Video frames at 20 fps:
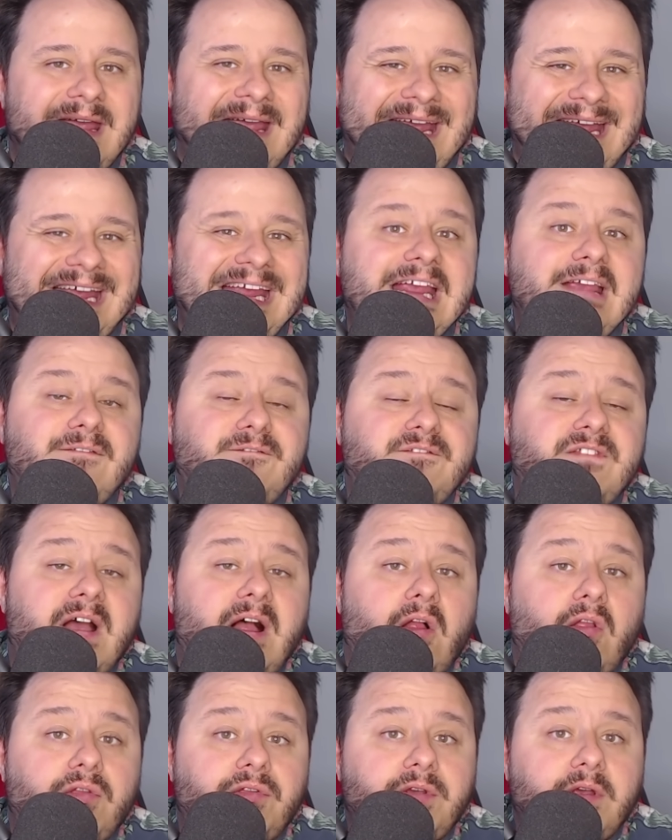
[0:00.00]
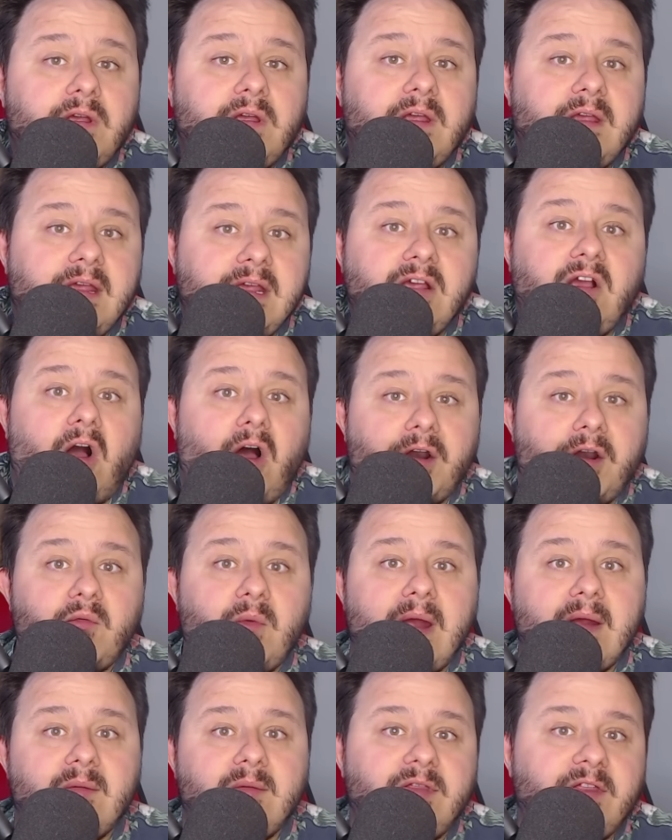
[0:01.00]
he felt he got
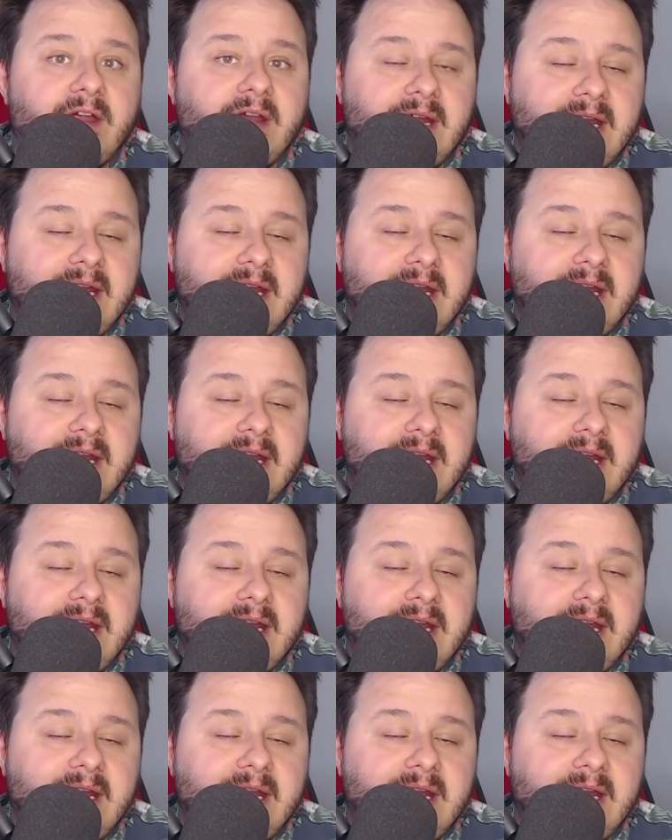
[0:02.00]
away with it.